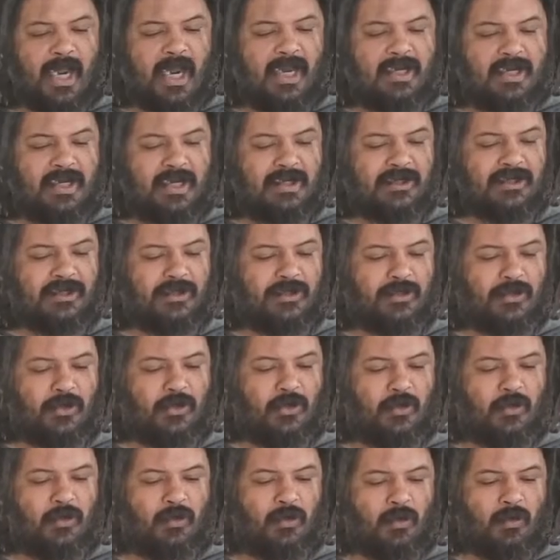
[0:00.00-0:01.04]
I need to
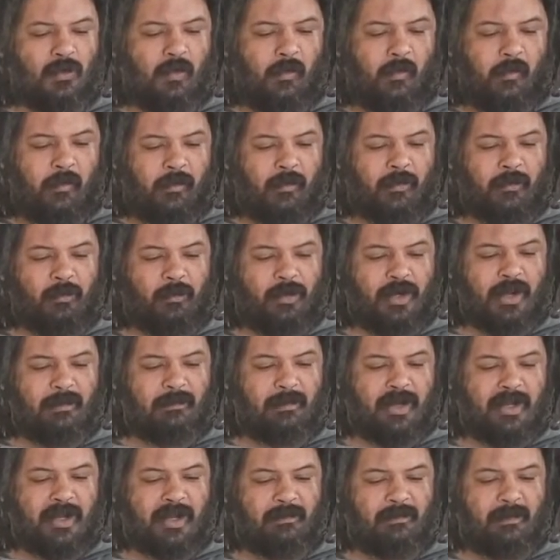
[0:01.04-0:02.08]
do when
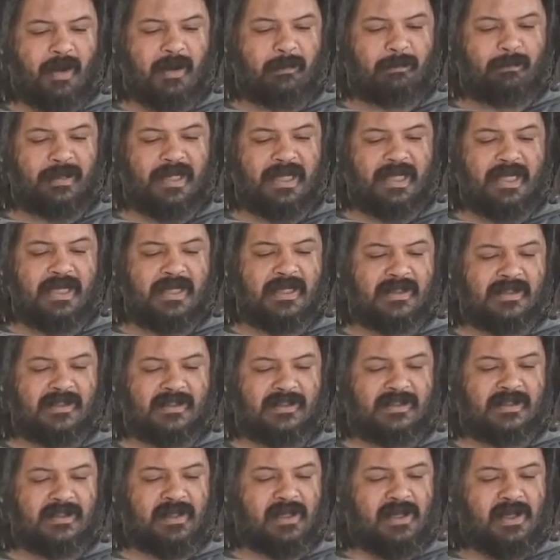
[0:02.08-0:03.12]
I'm making my
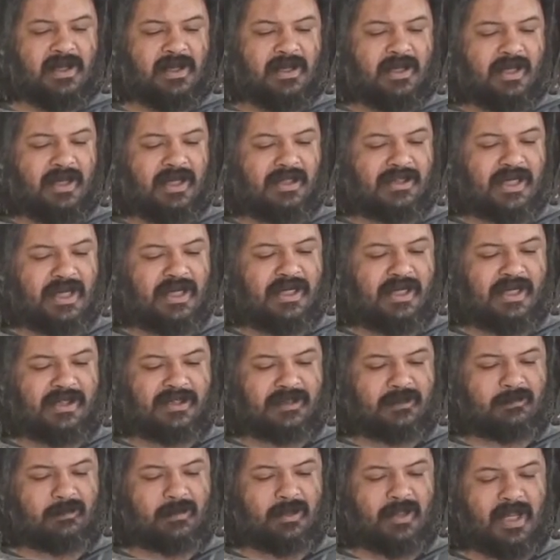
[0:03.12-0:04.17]
piece is I
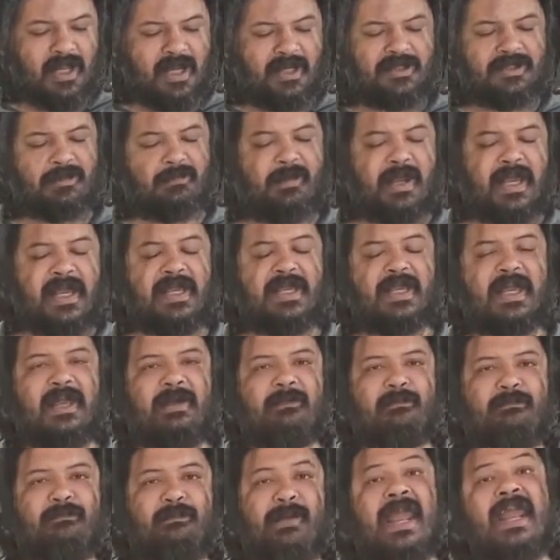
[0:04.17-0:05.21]
need some clay to make
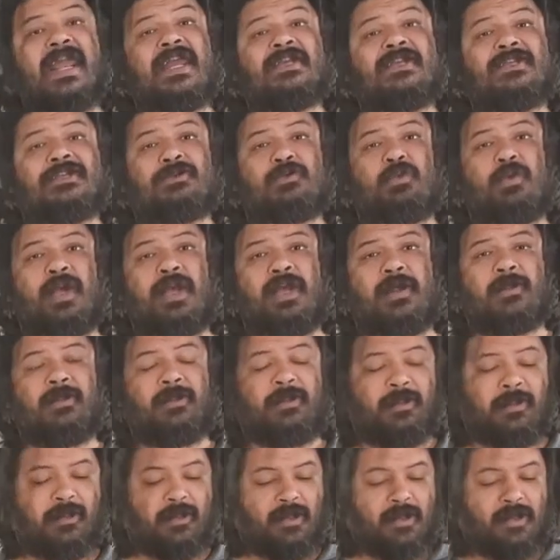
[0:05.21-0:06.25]
a base
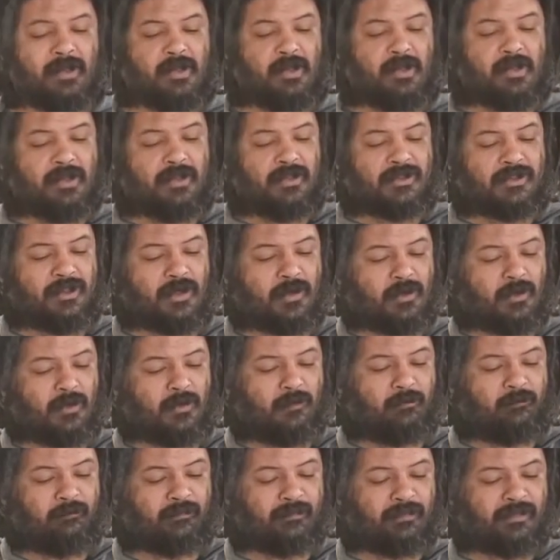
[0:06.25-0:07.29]
with.
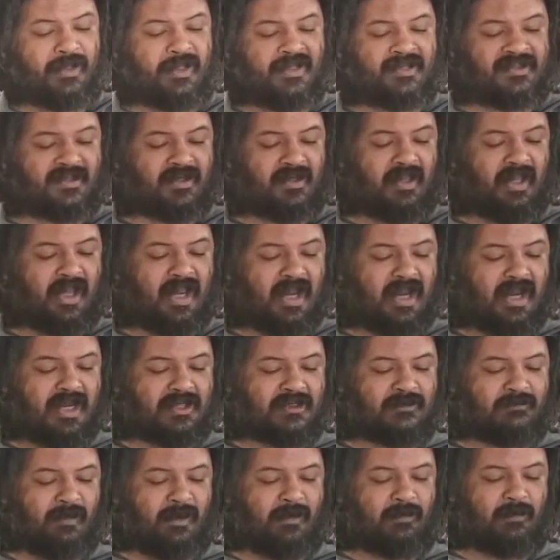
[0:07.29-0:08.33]
So this clay
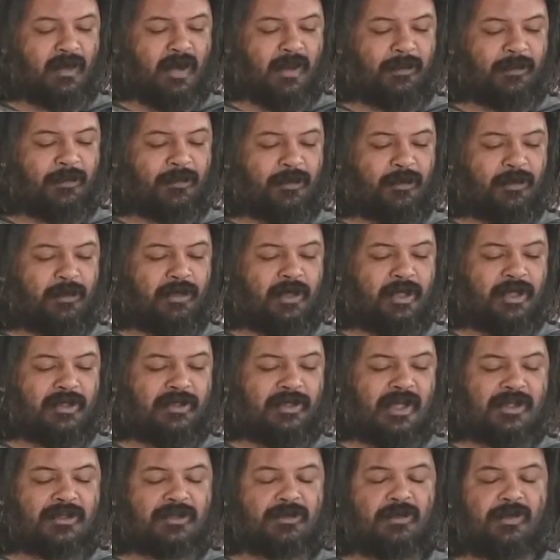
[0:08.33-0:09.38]
has been run through an
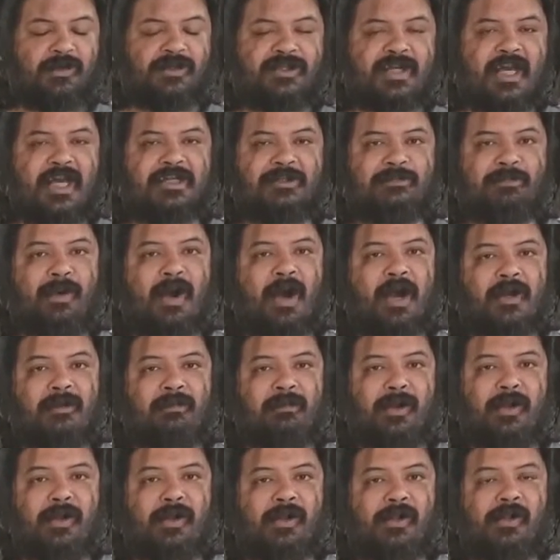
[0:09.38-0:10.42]
industrial sized
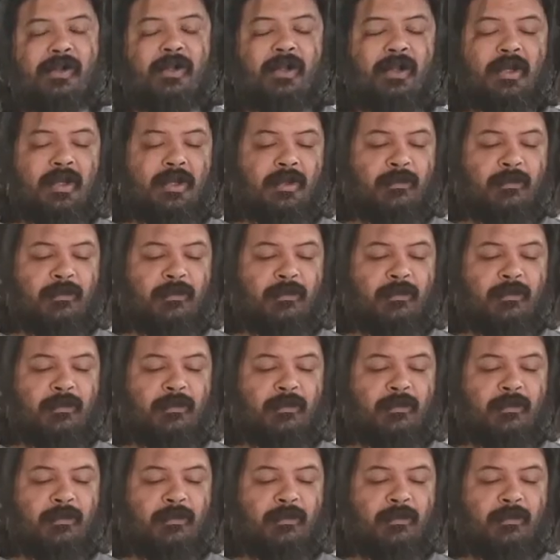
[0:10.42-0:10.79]
pug mill